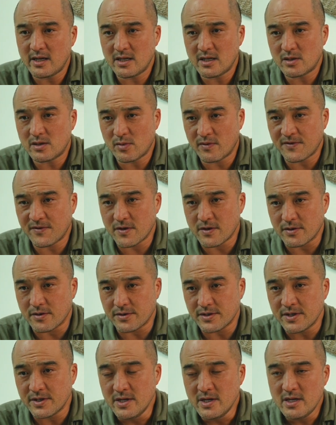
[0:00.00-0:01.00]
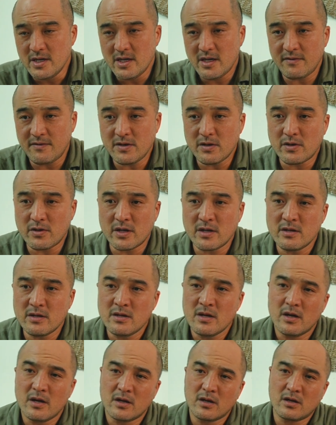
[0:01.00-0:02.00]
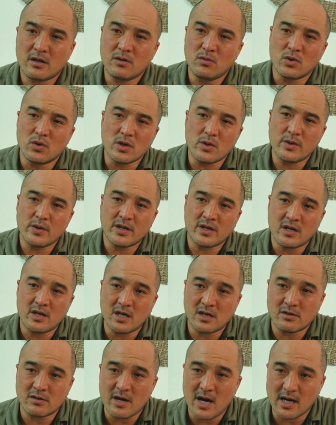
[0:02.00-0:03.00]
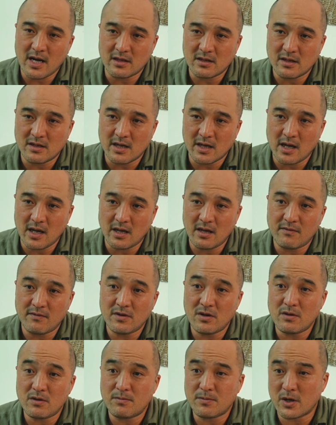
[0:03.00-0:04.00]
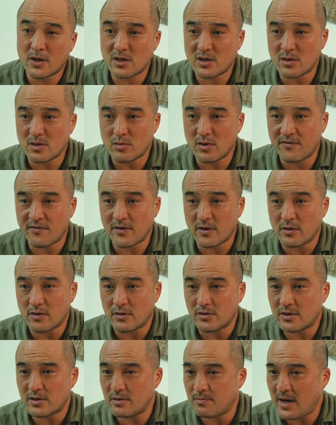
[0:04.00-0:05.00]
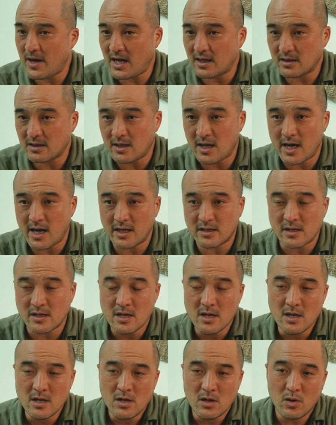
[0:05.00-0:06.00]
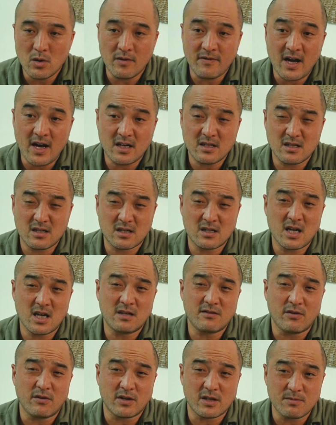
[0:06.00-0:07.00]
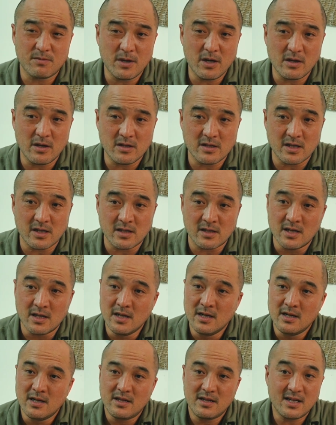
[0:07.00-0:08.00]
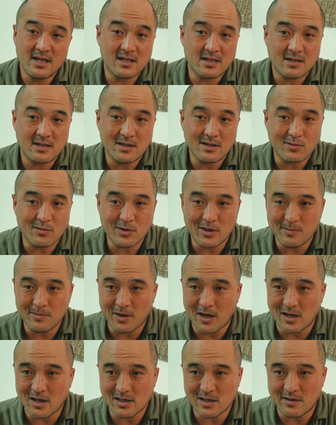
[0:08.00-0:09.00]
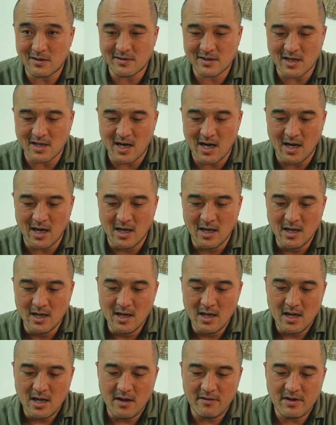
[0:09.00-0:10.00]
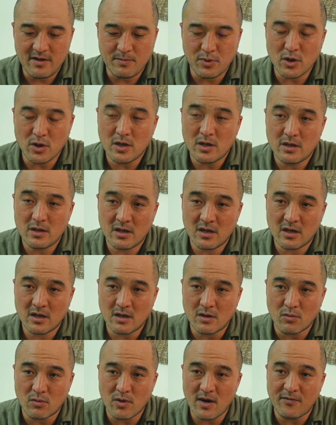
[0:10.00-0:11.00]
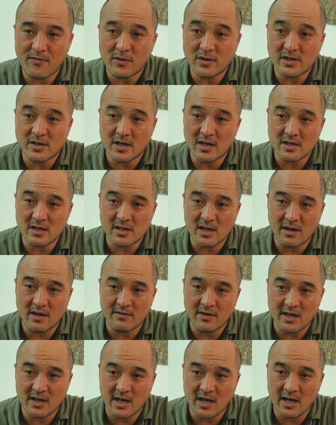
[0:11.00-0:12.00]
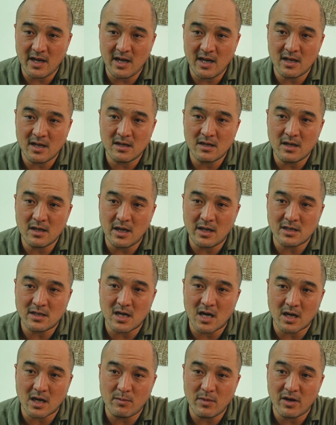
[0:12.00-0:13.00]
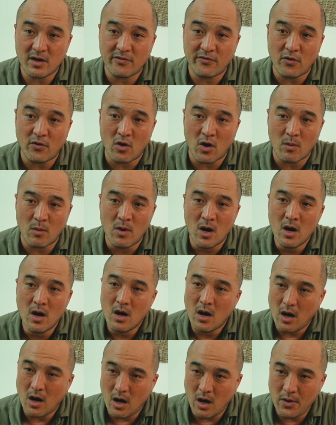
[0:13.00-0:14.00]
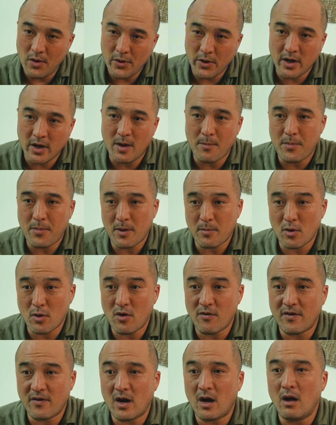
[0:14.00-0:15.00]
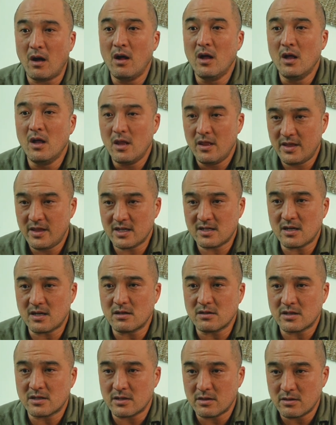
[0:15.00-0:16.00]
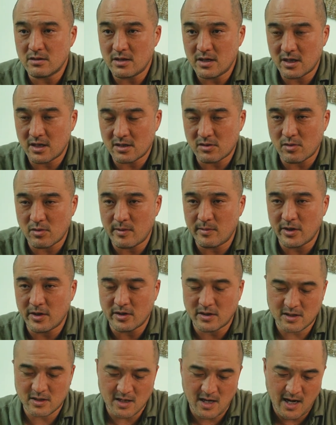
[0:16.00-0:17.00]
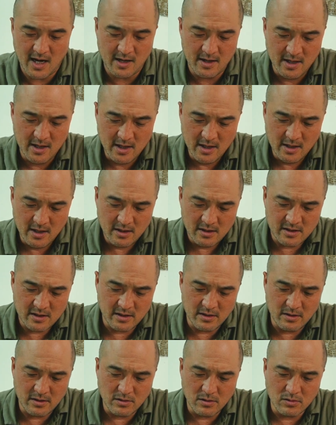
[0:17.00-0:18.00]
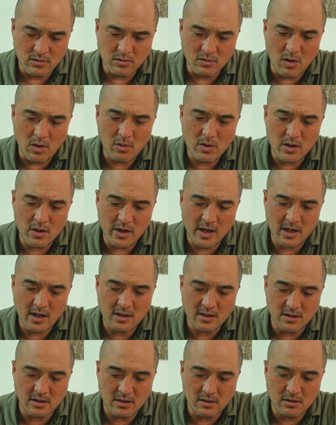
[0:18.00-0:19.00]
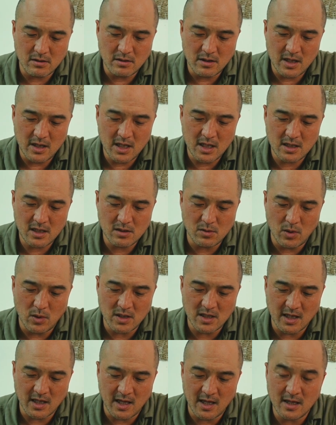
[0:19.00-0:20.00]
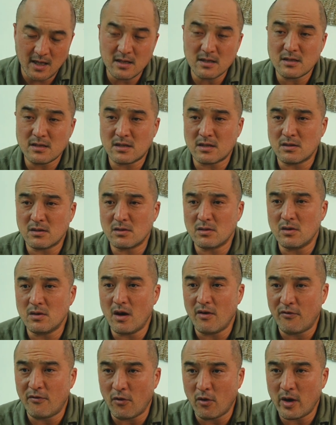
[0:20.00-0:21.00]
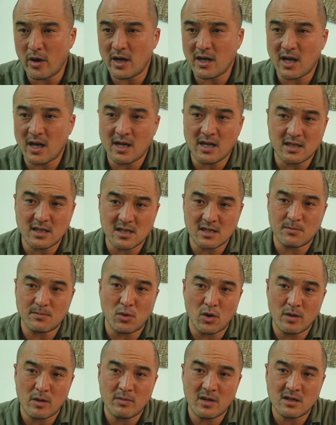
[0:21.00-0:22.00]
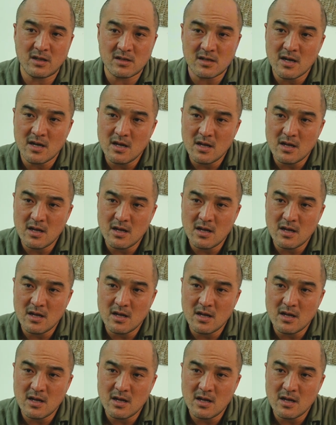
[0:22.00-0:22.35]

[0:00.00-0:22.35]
is referrals. If you can work with a contractor that can give you personal referrals to past clients who have had successful experiences, that's a really positive sign. If they put the references and everything in a documented form on their company profile, that's also an extremely good sign. So what we're looking to do is, once again, to avoid any disappointments